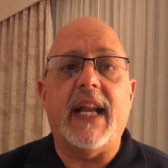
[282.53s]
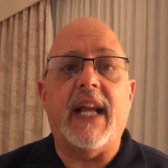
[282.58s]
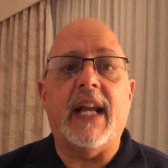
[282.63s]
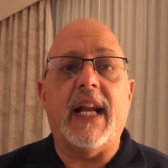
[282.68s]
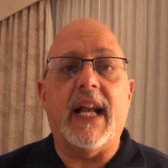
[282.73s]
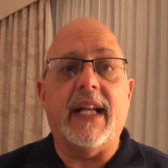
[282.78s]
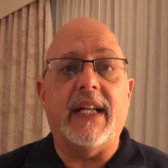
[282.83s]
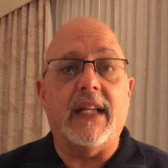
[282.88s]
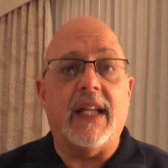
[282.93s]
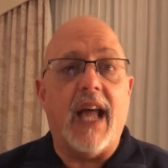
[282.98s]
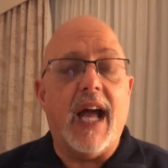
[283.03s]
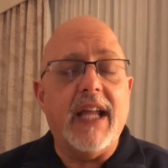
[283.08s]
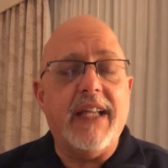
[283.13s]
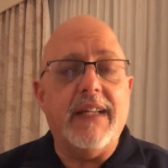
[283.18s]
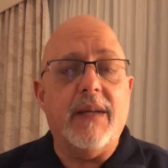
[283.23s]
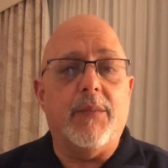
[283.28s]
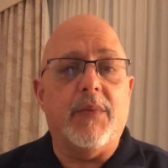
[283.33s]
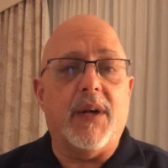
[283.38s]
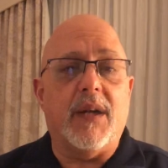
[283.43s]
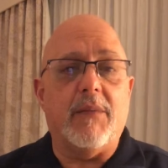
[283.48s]
And I'd like
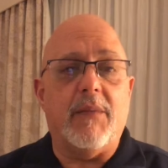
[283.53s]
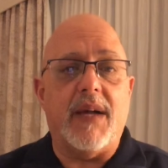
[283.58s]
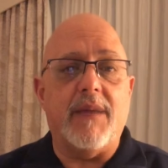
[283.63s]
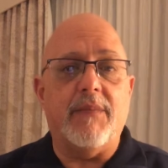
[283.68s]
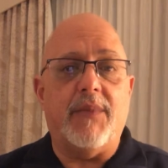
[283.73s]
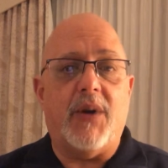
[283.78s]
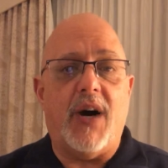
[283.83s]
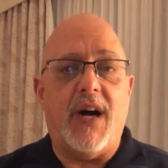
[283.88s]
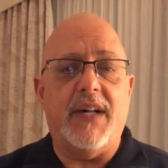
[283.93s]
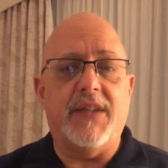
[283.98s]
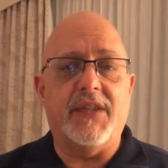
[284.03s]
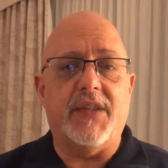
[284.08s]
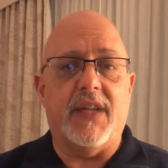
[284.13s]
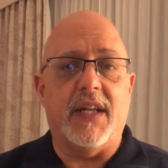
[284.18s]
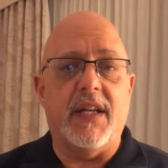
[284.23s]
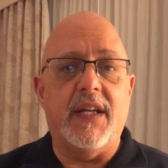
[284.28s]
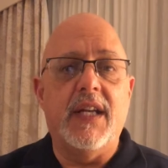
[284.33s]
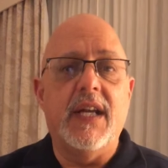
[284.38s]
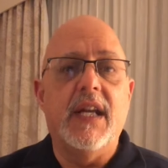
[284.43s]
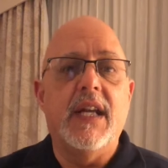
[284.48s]
to bring my boss
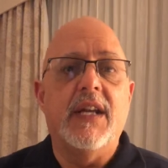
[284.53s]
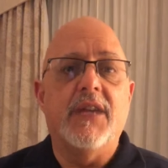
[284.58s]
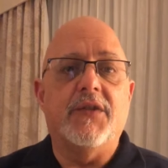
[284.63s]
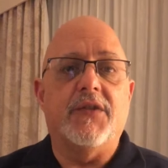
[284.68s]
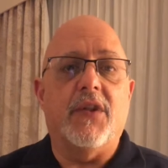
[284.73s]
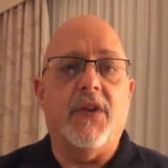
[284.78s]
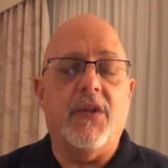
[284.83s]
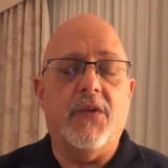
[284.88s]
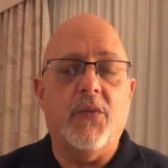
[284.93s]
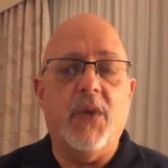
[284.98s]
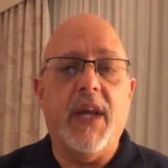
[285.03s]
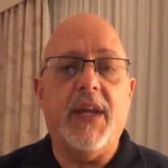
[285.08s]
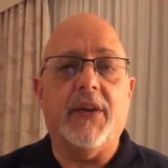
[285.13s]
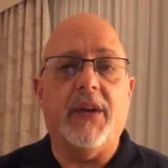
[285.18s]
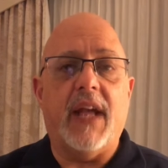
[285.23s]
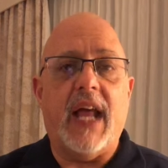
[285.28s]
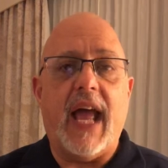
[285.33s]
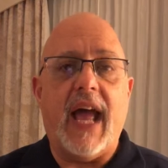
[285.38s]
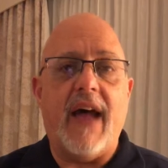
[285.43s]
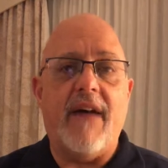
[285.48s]
in so that we
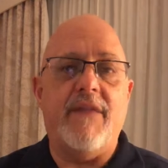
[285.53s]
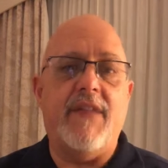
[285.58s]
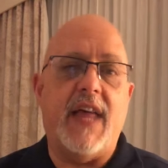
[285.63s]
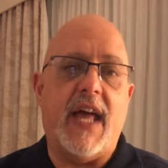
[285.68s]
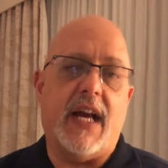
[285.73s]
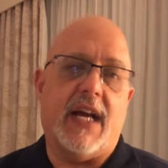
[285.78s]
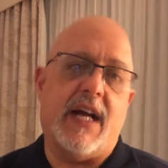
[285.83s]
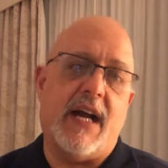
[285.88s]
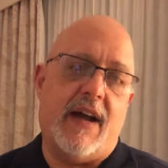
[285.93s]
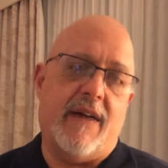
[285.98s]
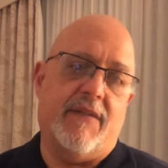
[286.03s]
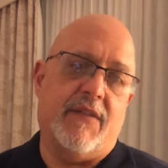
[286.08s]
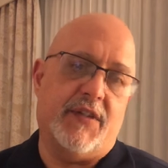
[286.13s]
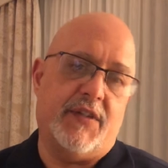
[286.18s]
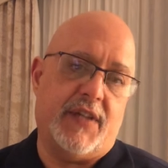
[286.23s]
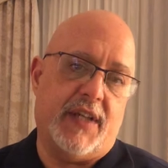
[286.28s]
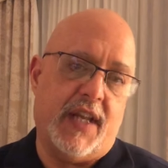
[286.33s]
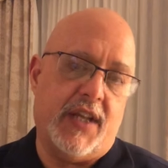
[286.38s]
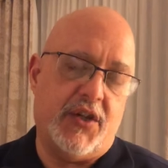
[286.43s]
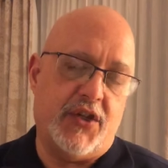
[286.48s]
could have that
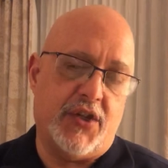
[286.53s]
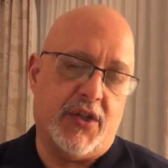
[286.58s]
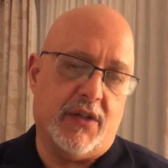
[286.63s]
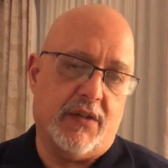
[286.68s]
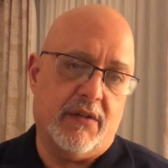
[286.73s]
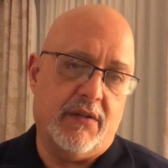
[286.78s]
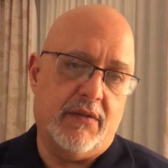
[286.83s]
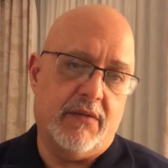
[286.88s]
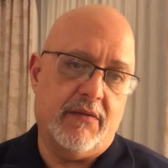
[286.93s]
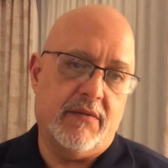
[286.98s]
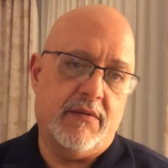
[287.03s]
conversation.